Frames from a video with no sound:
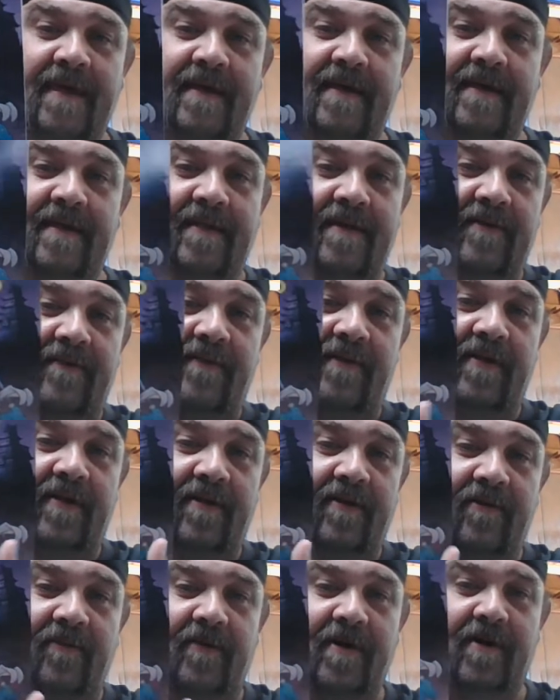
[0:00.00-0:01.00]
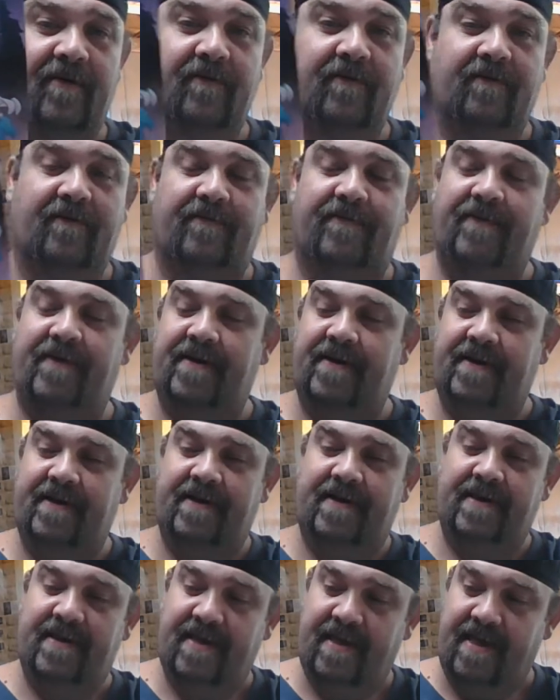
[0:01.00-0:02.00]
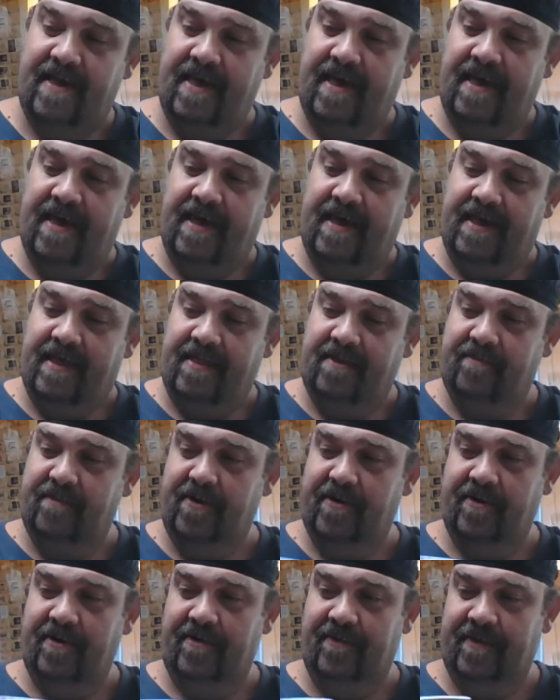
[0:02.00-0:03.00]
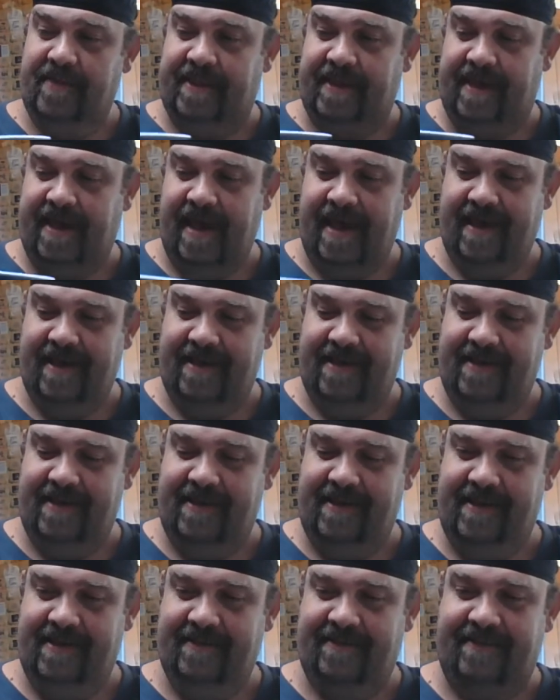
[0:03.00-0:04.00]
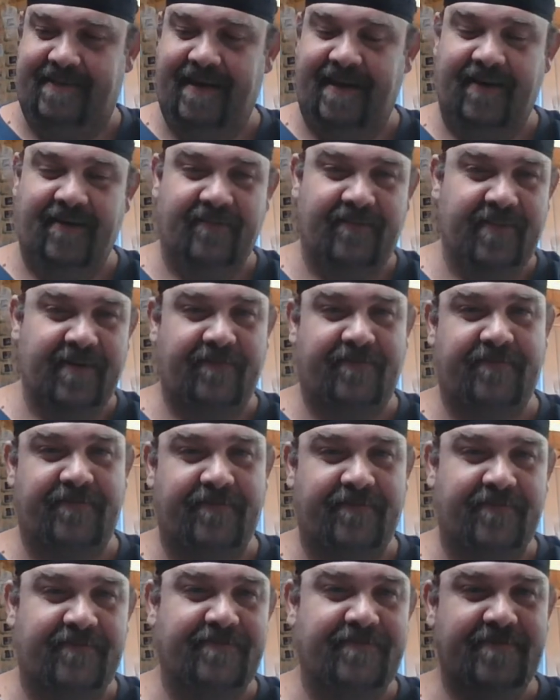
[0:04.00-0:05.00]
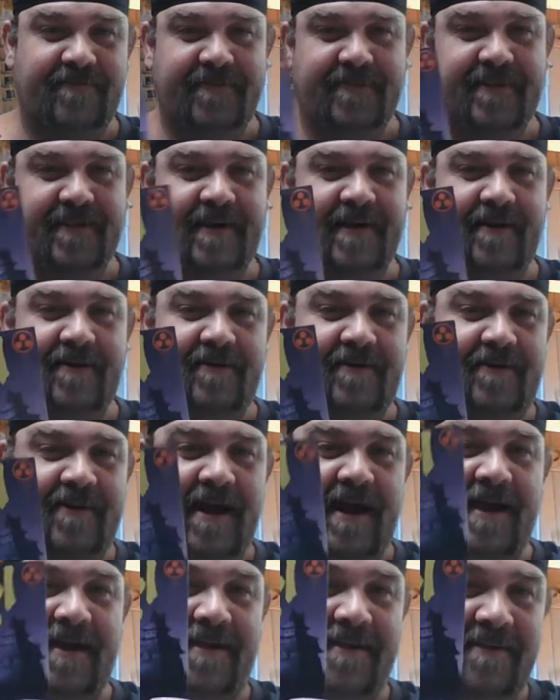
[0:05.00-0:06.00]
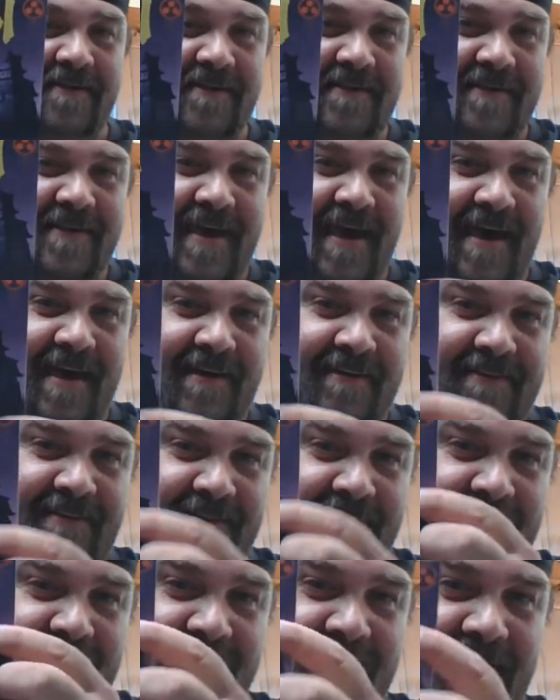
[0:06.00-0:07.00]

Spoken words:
I love the little werewolf in the moon with the cat. Instead of the Dracula's castle, you